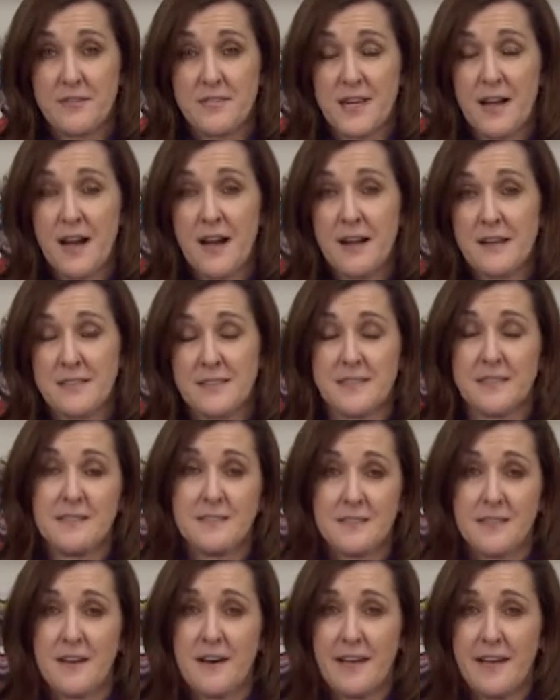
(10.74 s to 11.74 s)
talked a
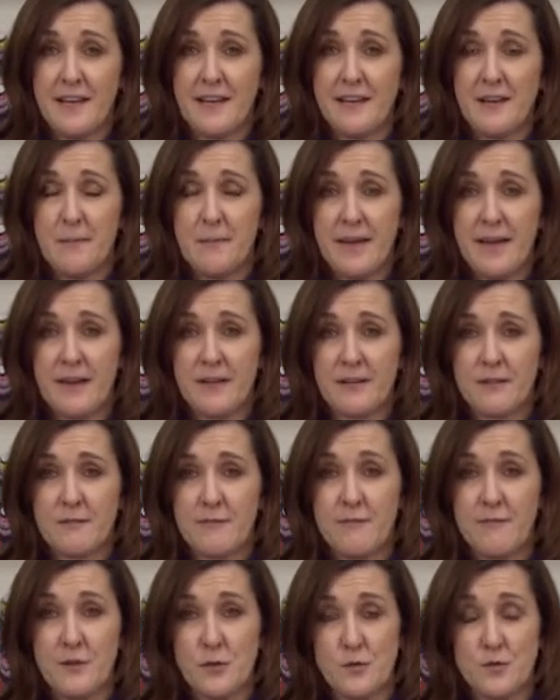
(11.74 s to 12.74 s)
lot about
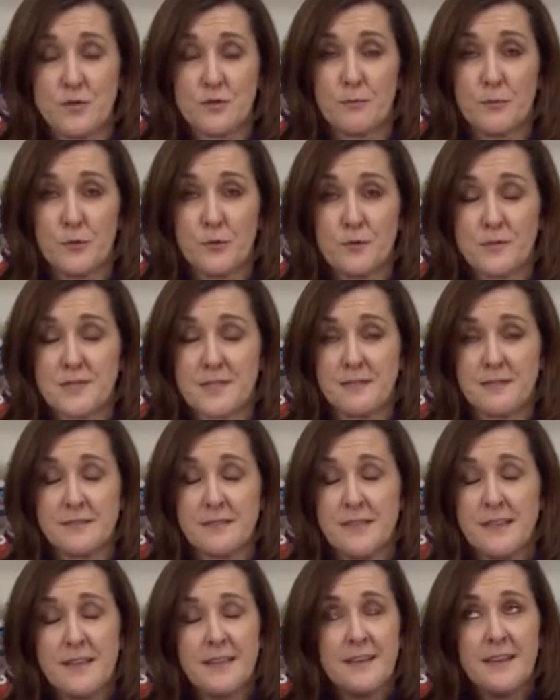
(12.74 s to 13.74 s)
fusibles
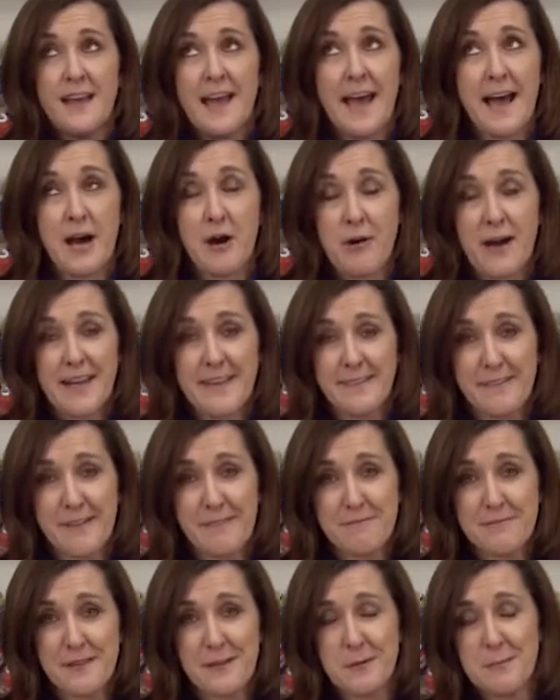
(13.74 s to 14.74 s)
and how I
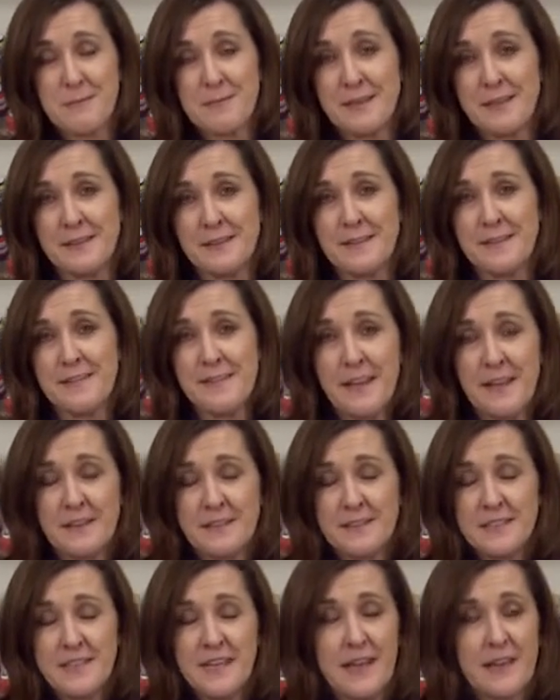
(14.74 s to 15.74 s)
love them,
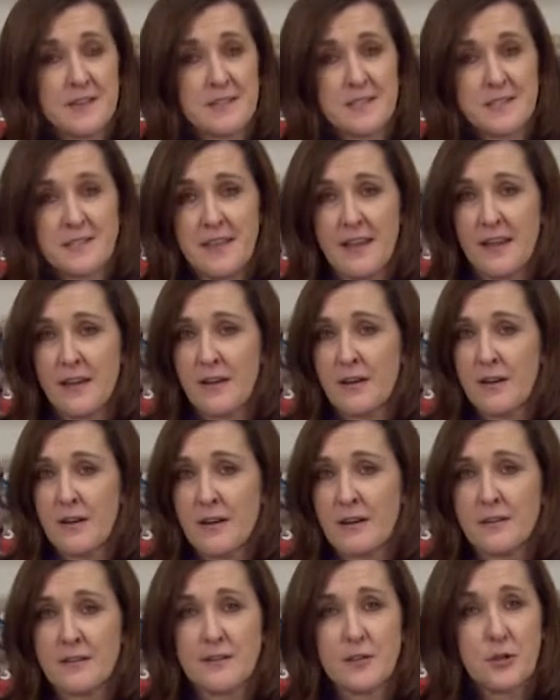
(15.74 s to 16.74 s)
and yes, they
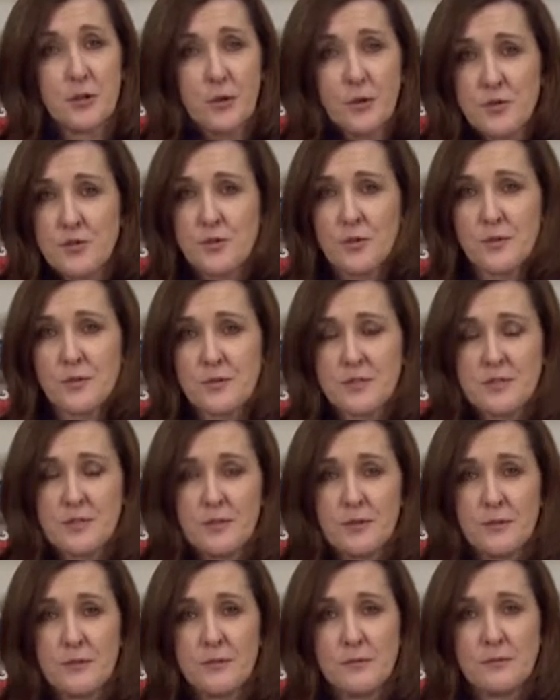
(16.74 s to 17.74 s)
are crucial
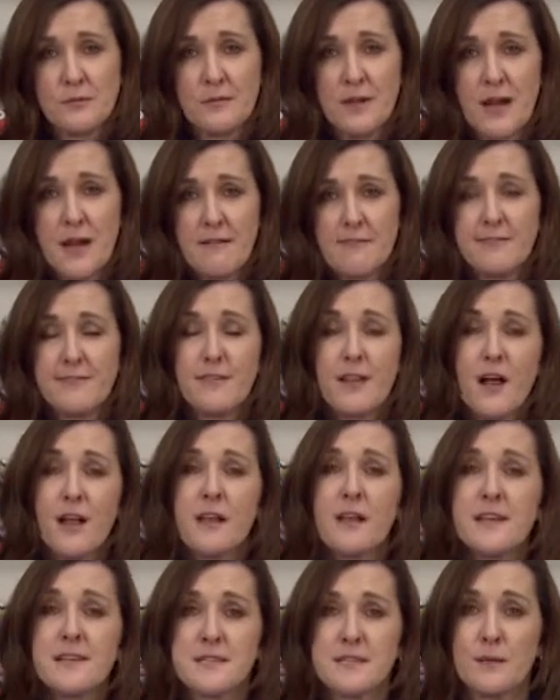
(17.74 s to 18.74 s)
to
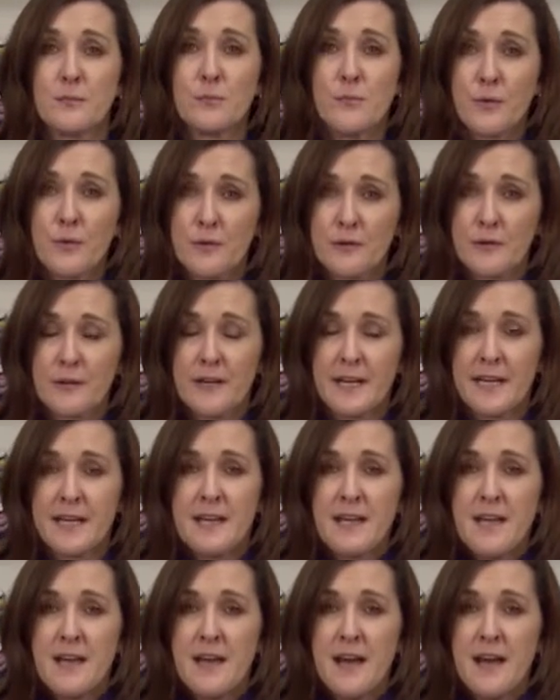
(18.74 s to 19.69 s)
flawless embroidery.